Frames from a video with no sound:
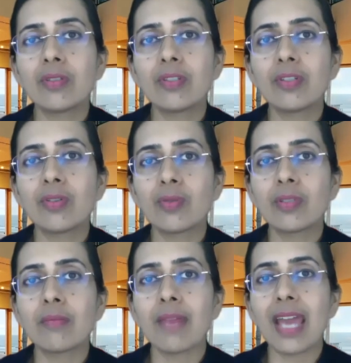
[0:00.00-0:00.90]
show
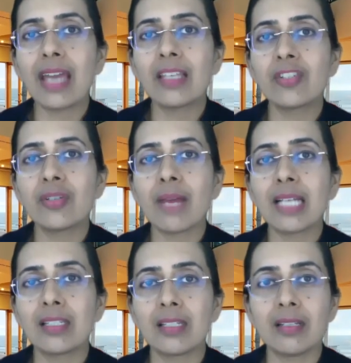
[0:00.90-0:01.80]
some extra
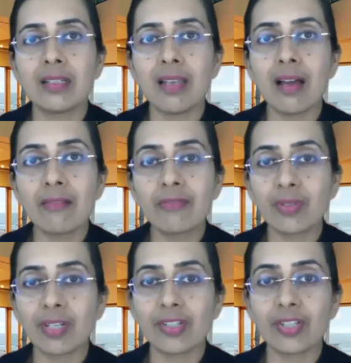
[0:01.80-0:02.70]
maternal love to
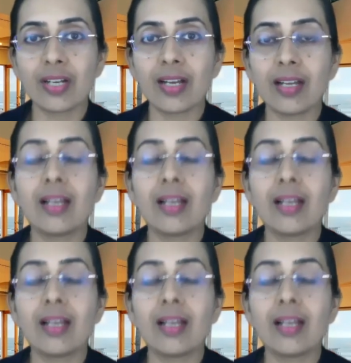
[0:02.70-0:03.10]
that child.